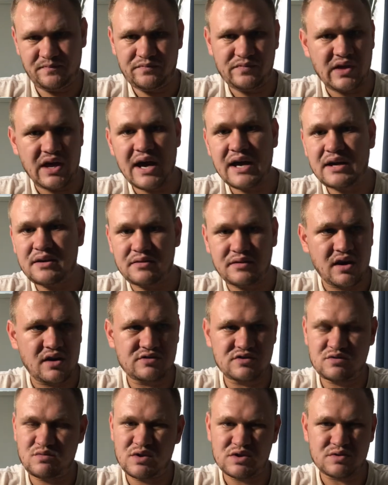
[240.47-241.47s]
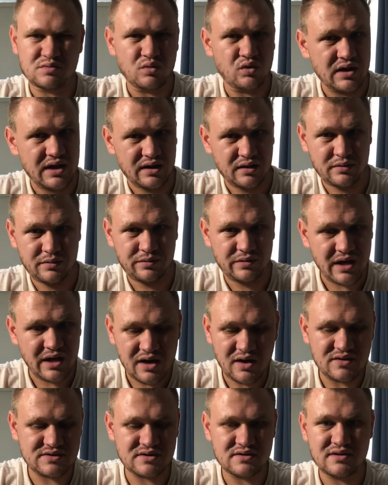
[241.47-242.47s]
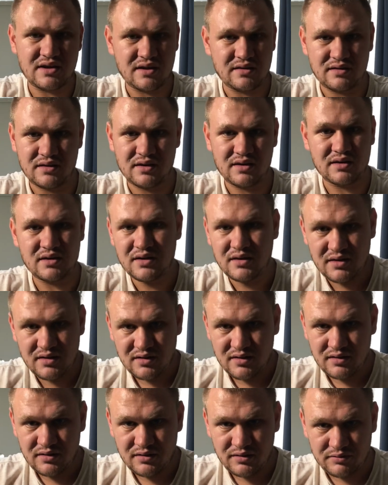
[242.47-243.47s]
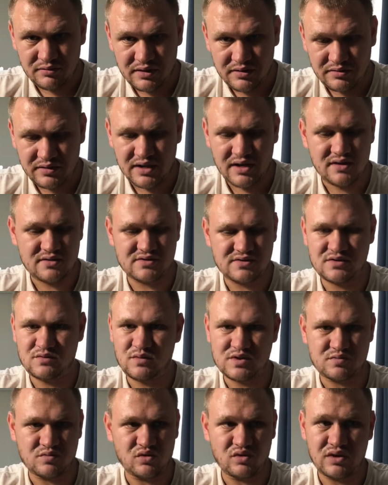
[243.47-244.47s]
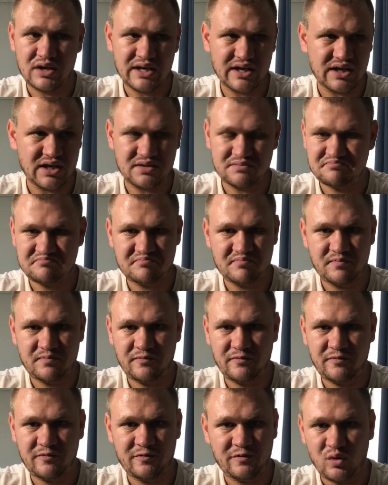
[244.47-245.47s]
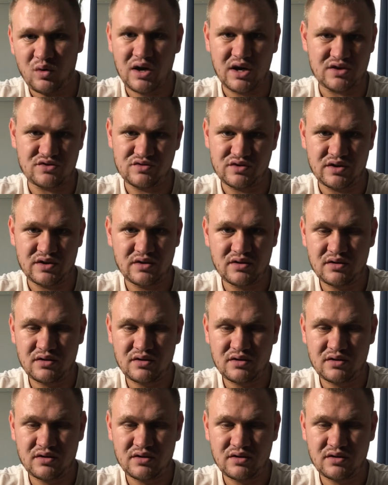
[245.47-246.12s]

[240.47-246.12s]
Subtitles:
The 8,000 was more like 1,000, and the 3,000 was more like a 400.